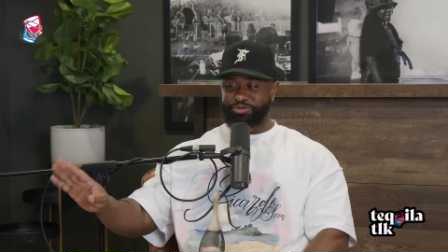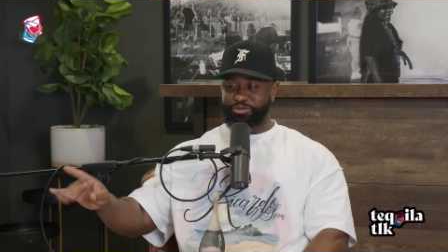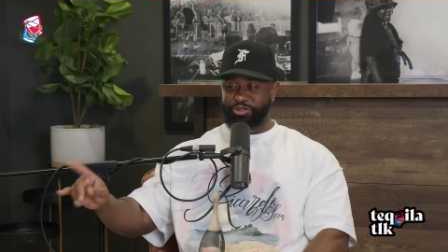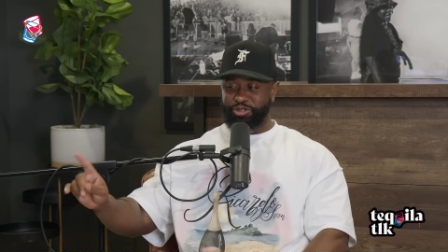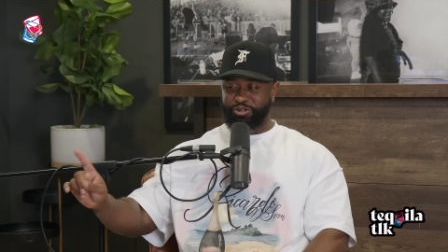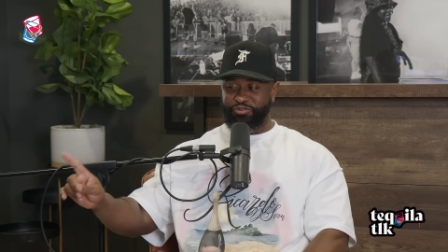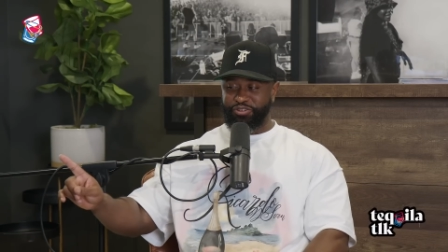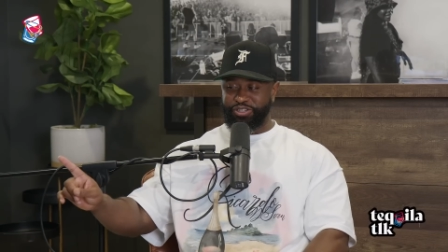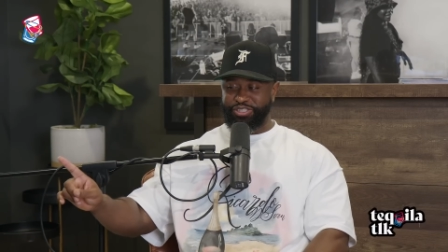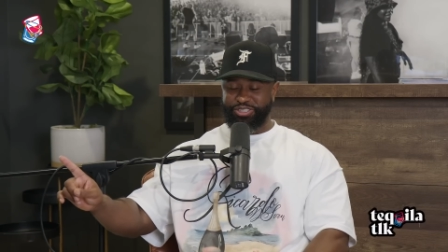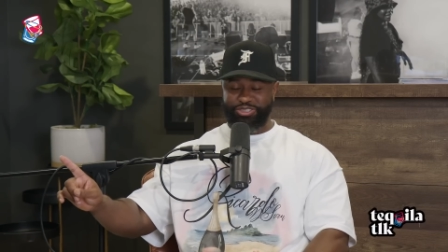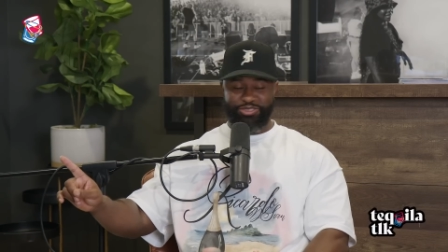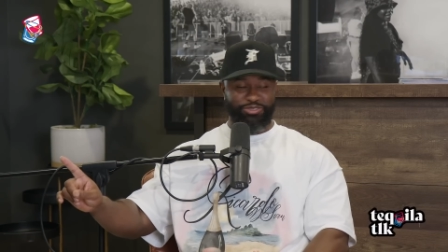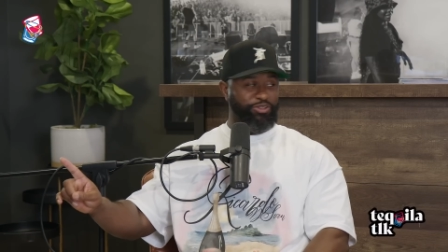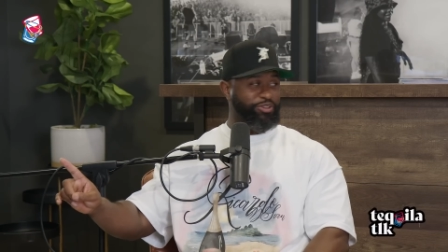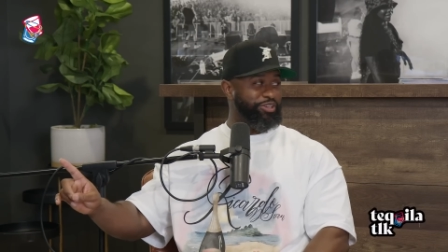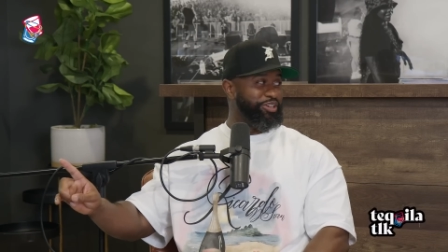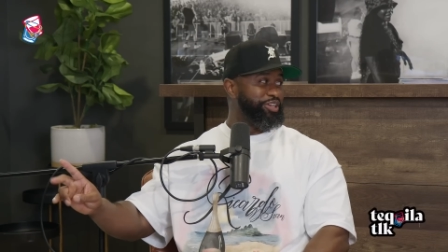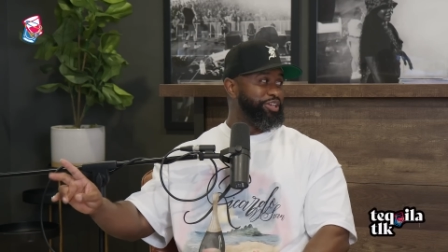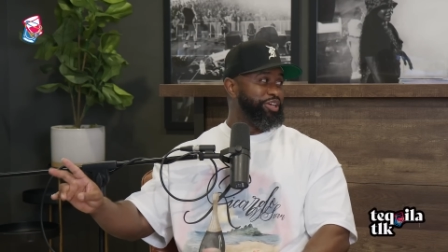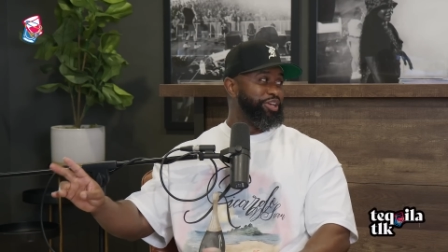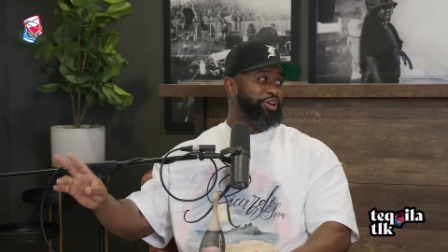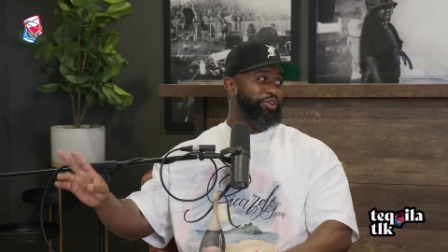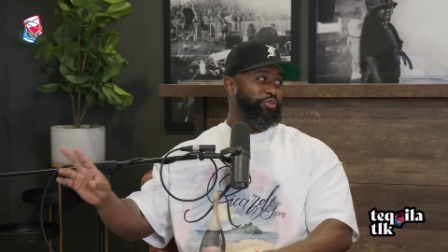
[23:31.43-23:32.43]
We're gonna finish the story.
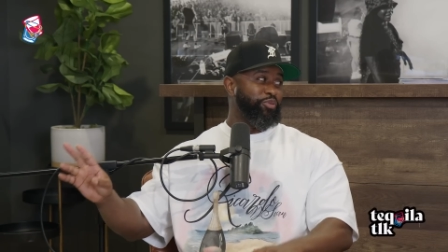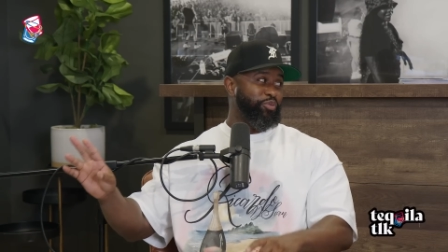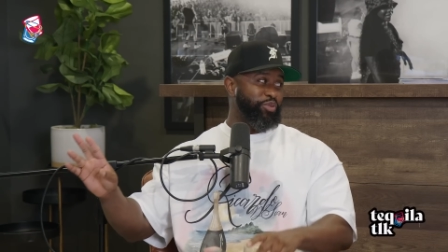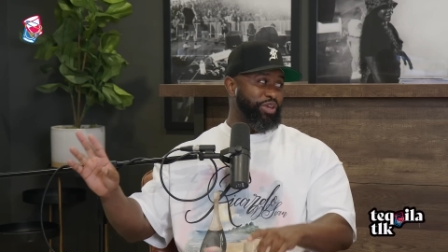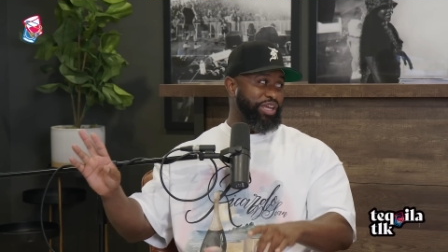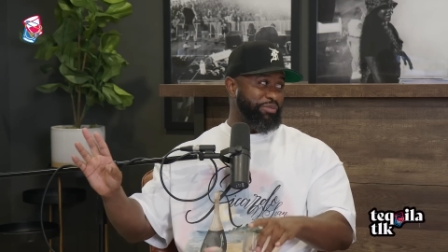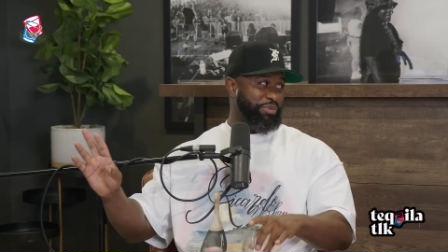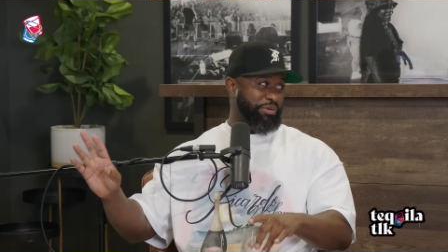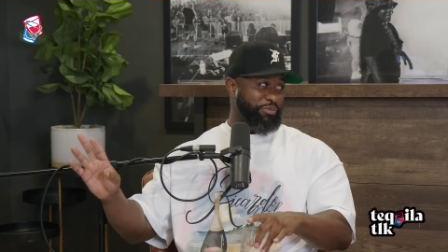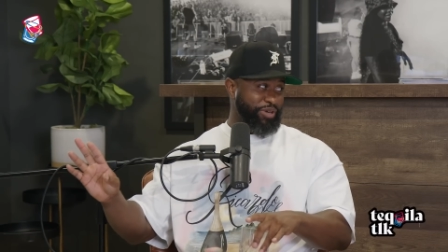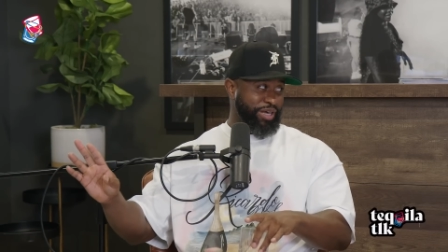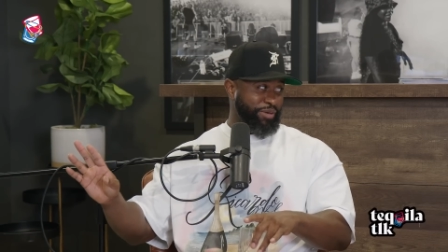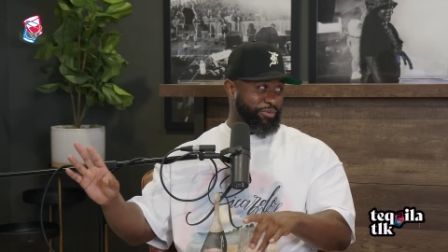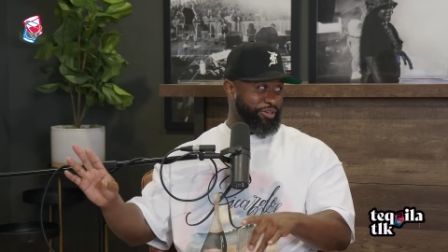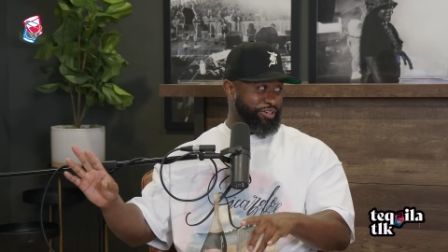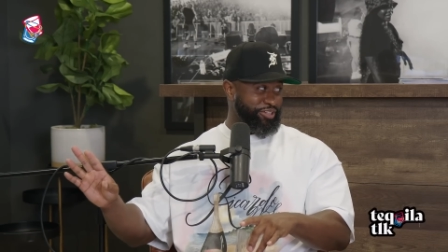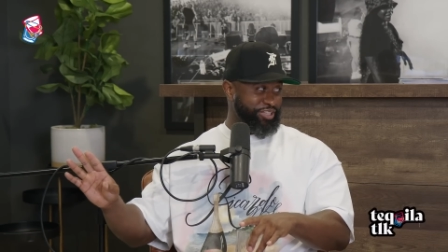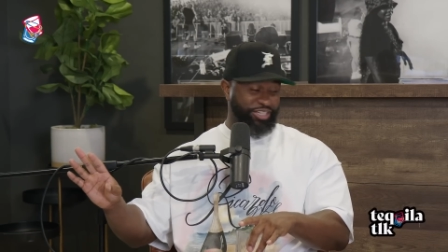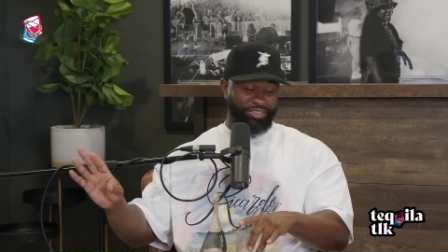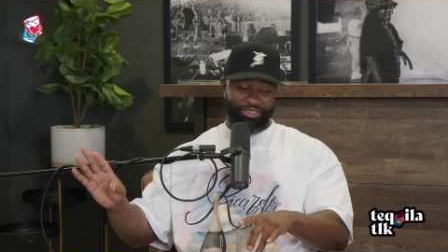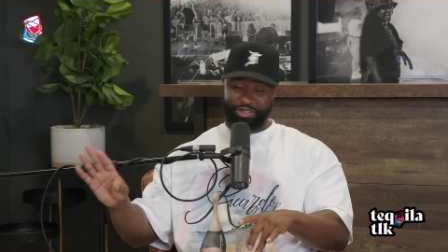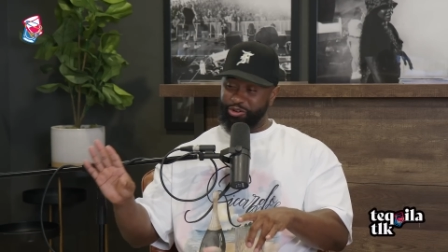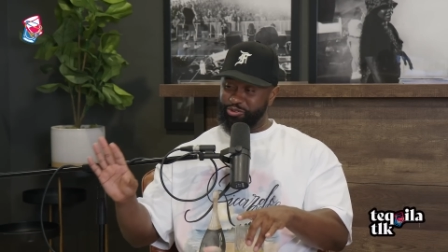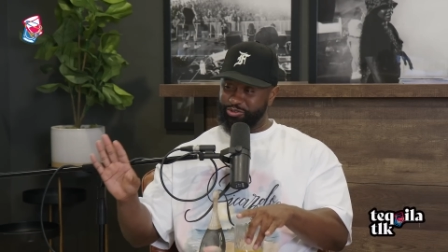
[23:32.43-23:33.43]
We have people coming here
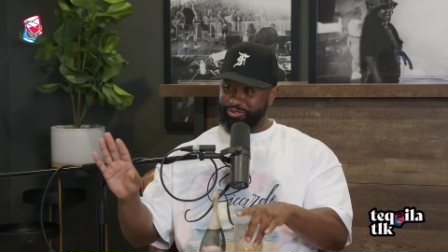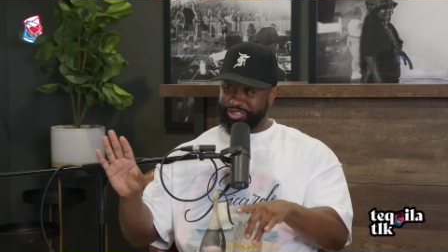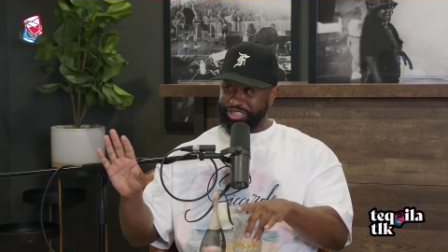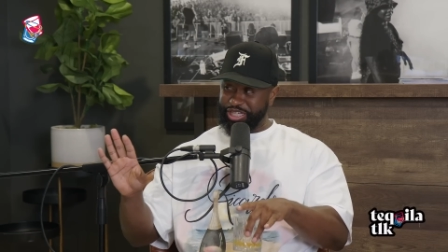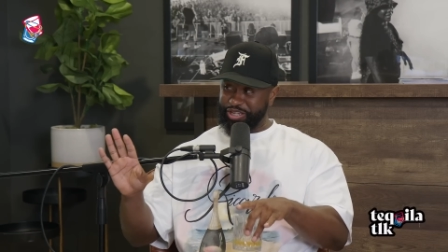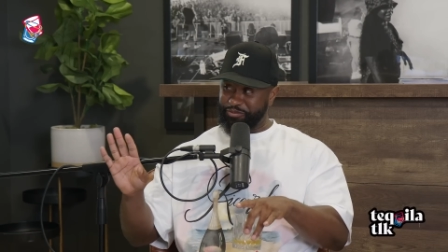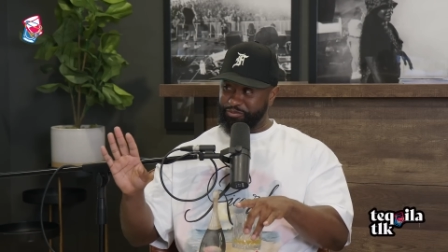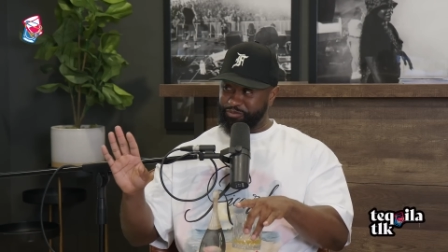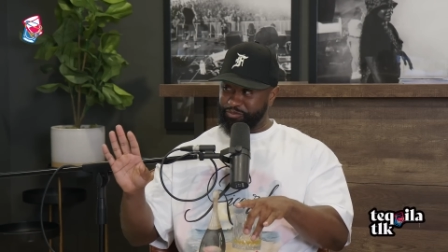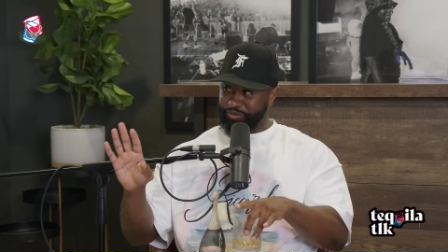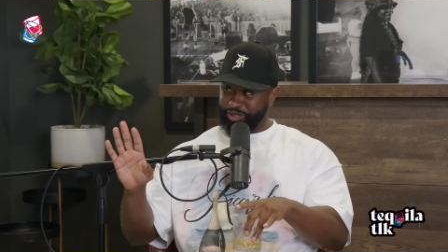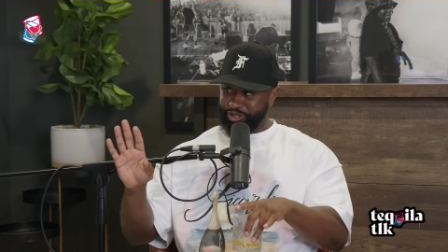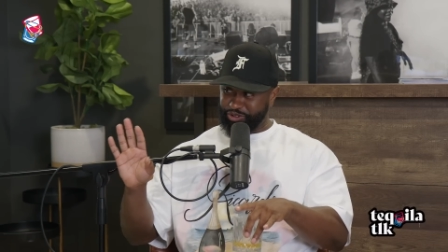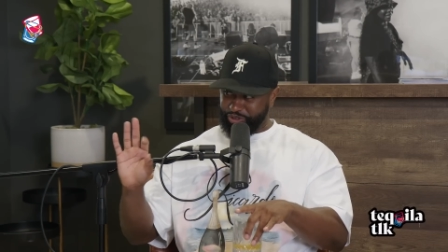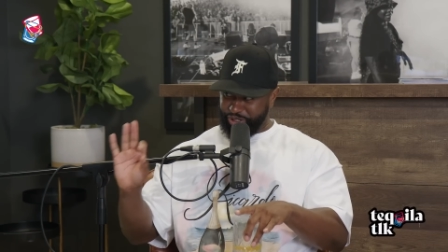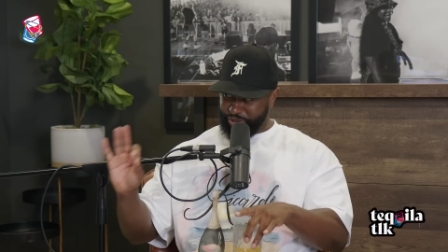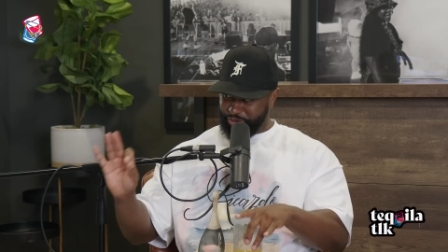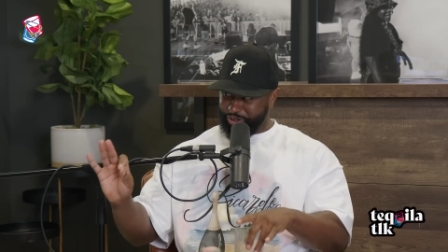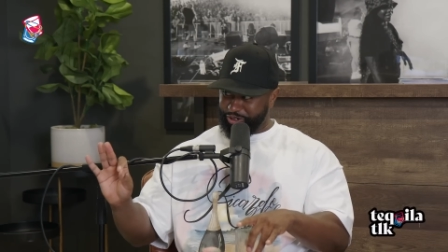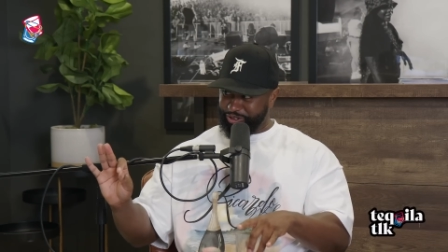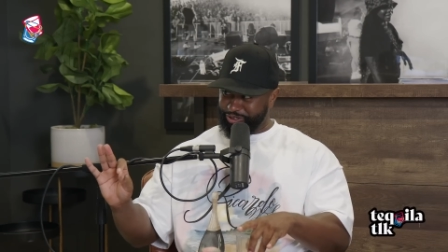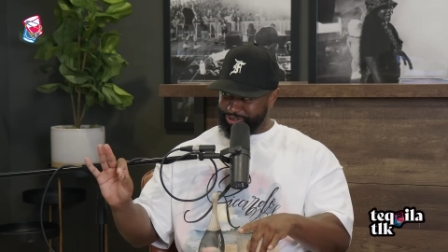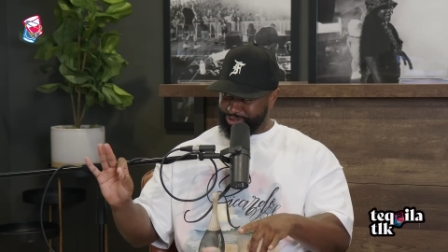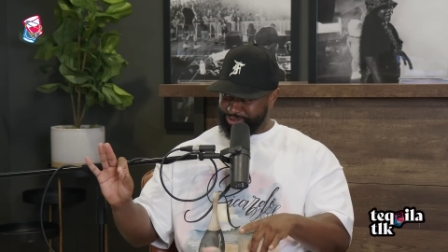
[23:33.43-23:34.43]
that don't say what 3
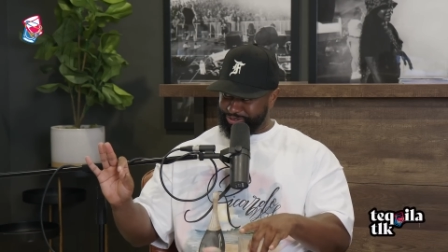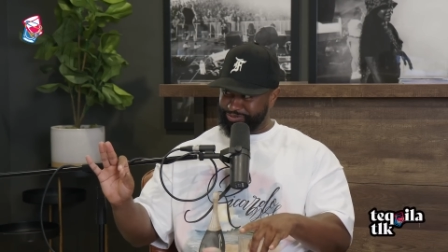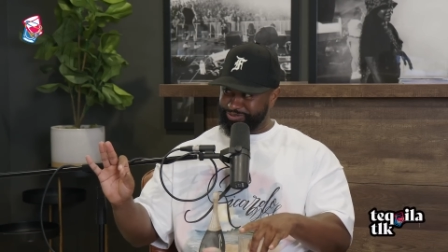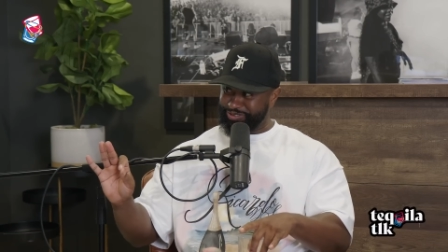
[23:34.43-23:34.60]
words.